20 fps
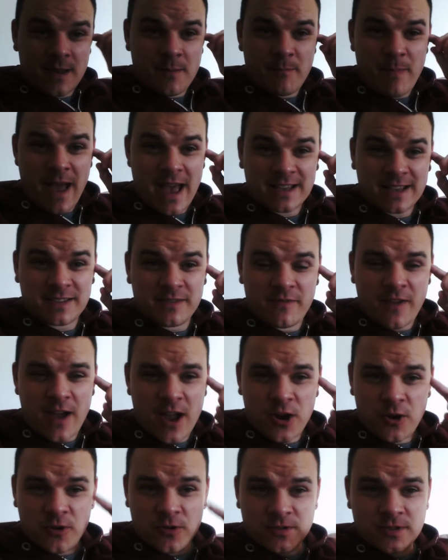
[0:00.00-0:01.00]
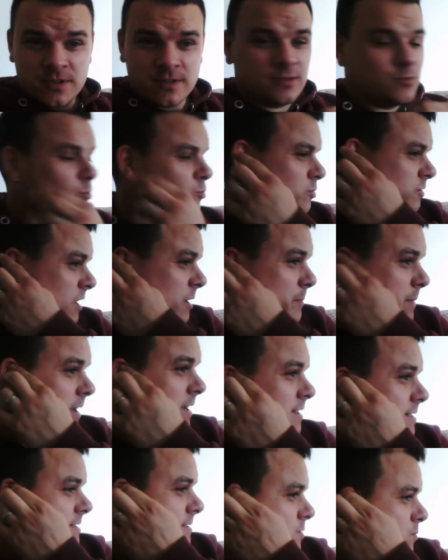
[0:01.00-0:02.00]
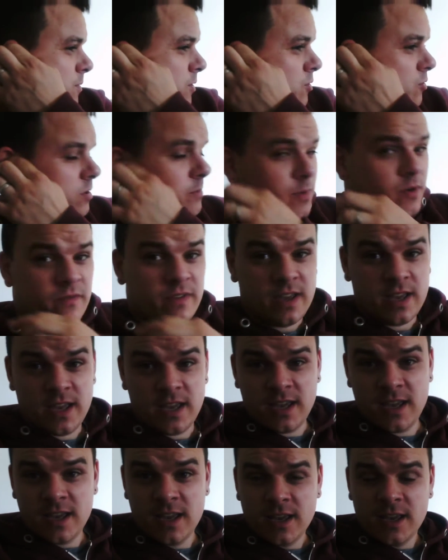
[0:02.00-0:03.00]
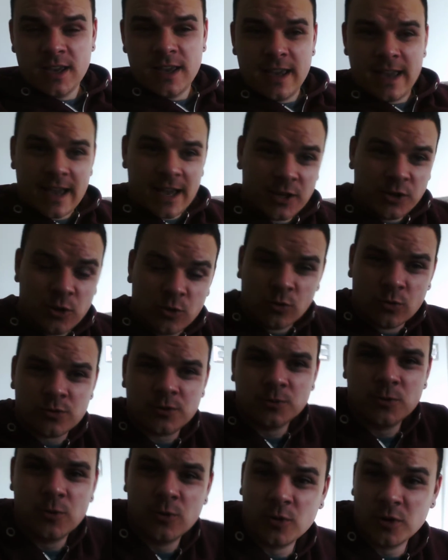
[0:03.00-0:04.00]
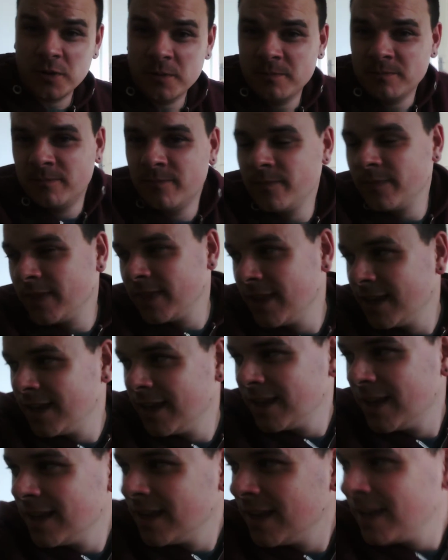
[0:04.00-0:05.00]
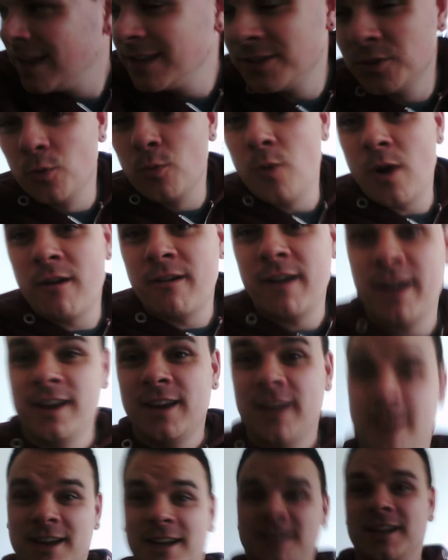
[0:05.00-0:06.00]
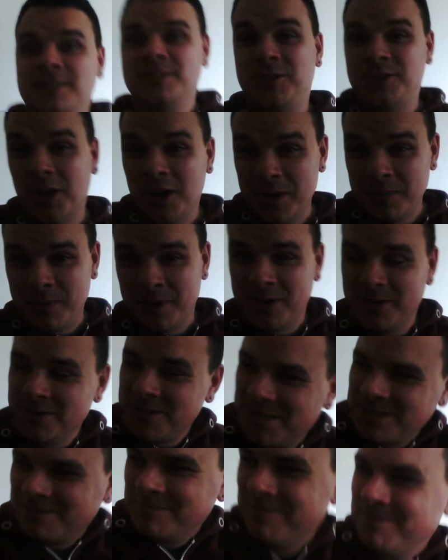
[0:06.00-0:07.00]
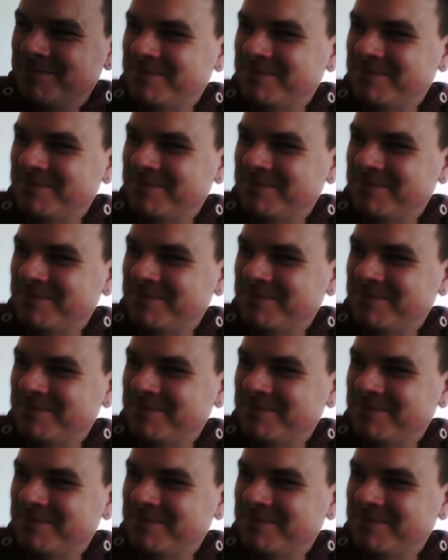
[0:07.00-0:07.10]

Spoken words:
Pacifiers or dummies, as we call them over here. And you could also call him. He's not wearing diapers,